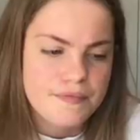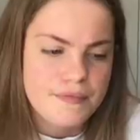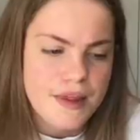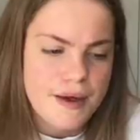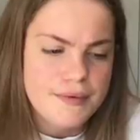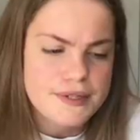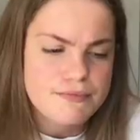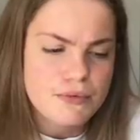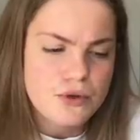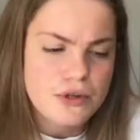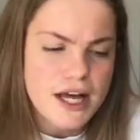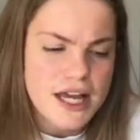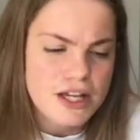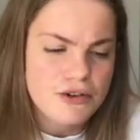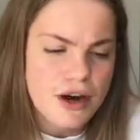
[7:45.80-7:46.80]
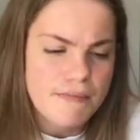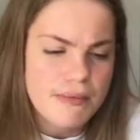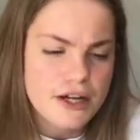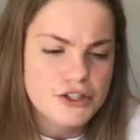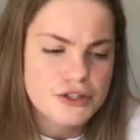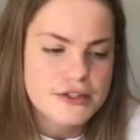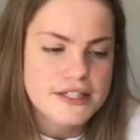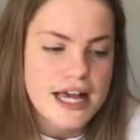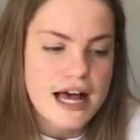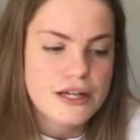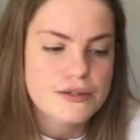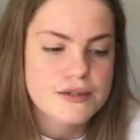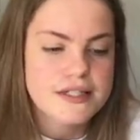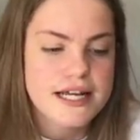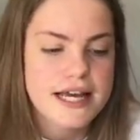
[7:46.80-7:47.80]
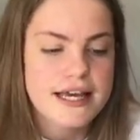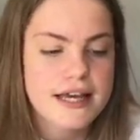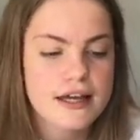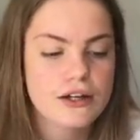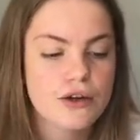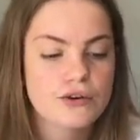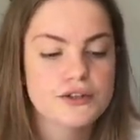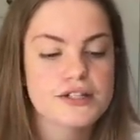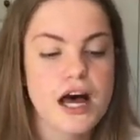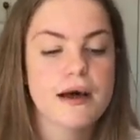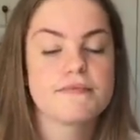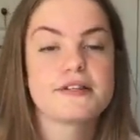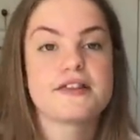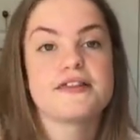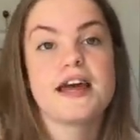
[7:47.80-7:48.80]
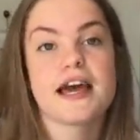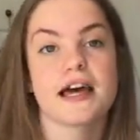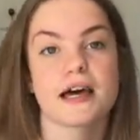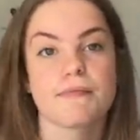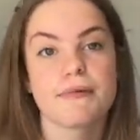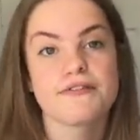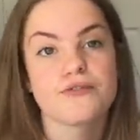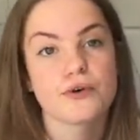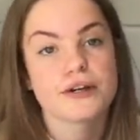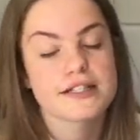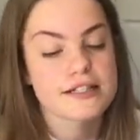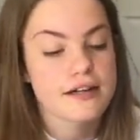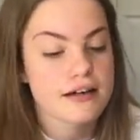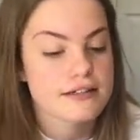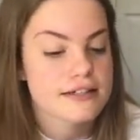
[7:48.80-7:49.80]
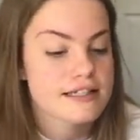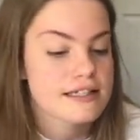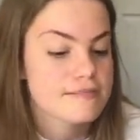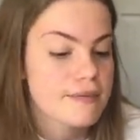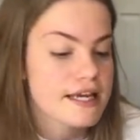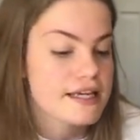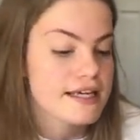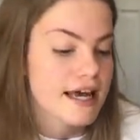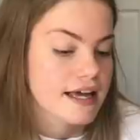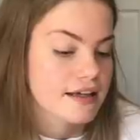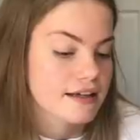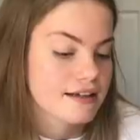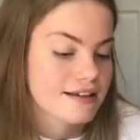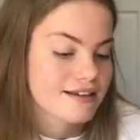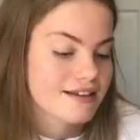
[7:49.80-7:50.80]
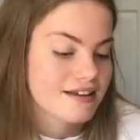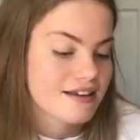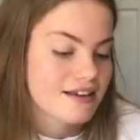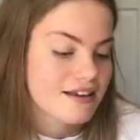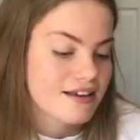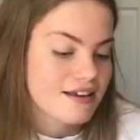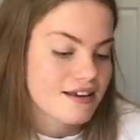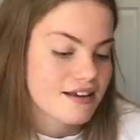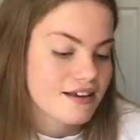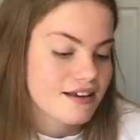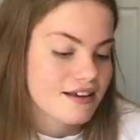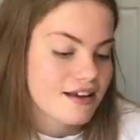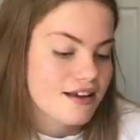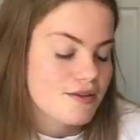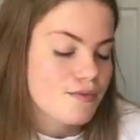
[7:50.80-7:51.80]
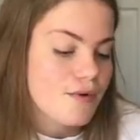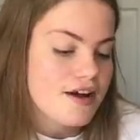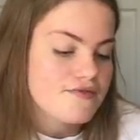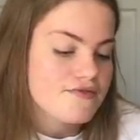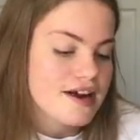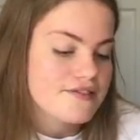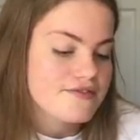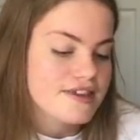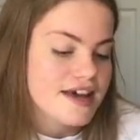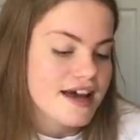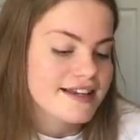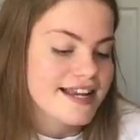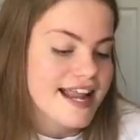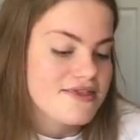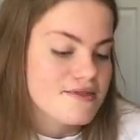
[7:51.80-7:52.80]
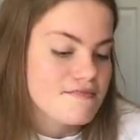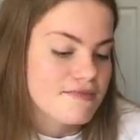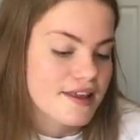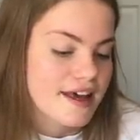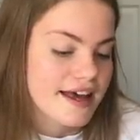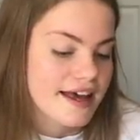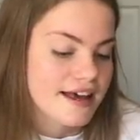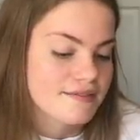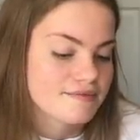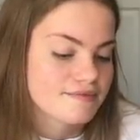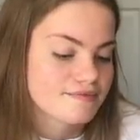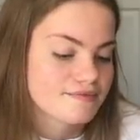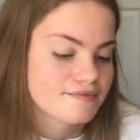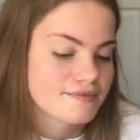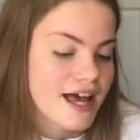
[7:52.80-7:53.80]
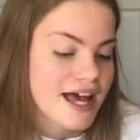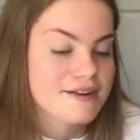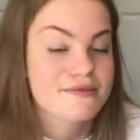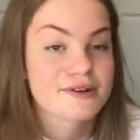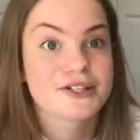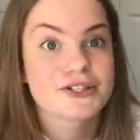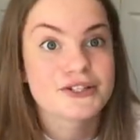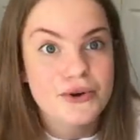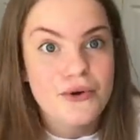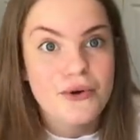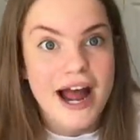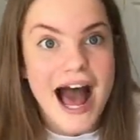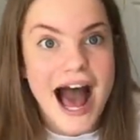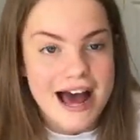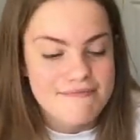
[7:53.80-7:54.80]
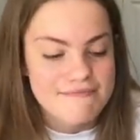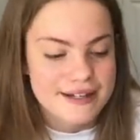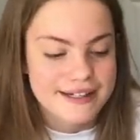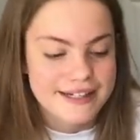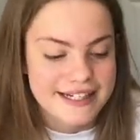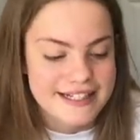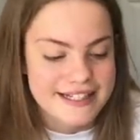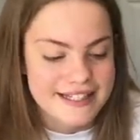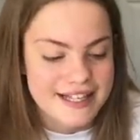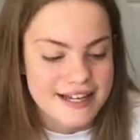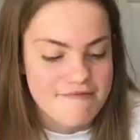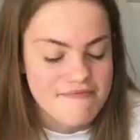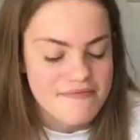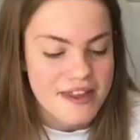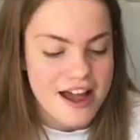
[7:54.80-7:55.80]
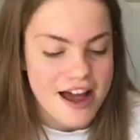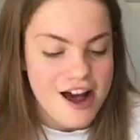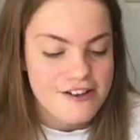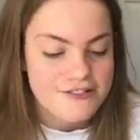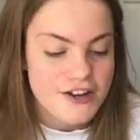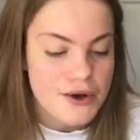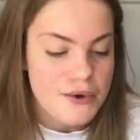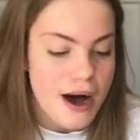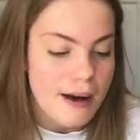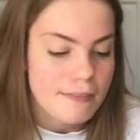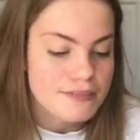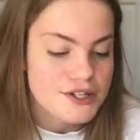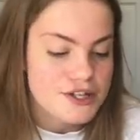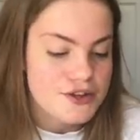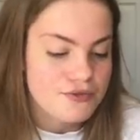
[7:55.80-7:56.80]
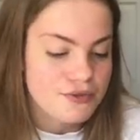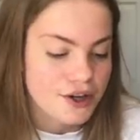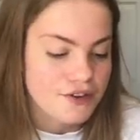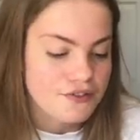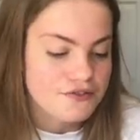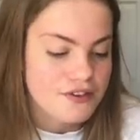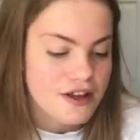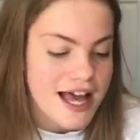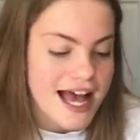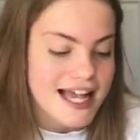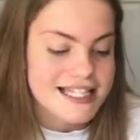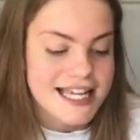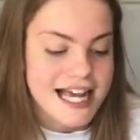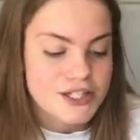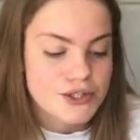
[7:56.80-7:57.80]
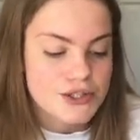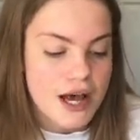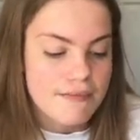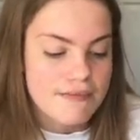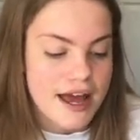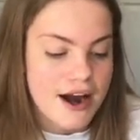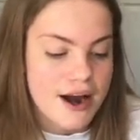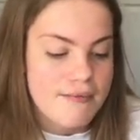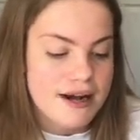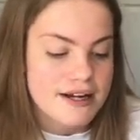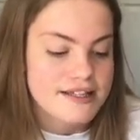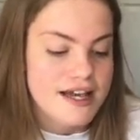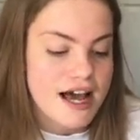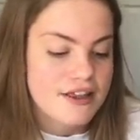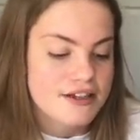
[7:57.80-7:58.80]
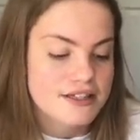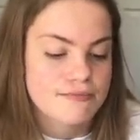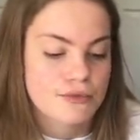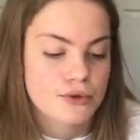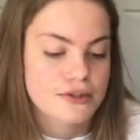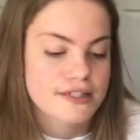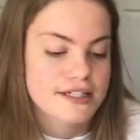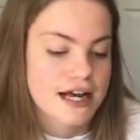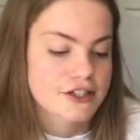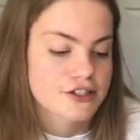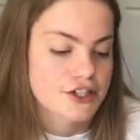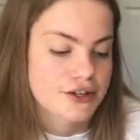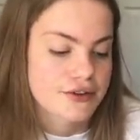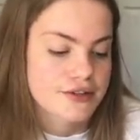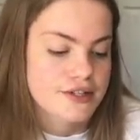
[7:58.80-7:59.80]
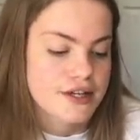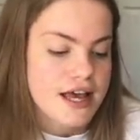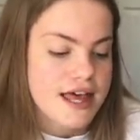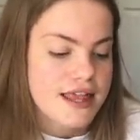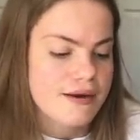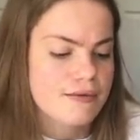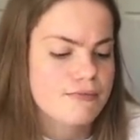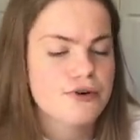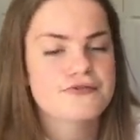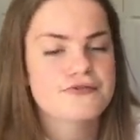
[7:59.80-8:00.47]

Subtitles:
It was more like Grandpa John's house was taking a long time to think before it started speaking. The white raven that had led them here, Hetty was sure it had been leading them, flew up to the roof and settled up there amongst the other small statues that were more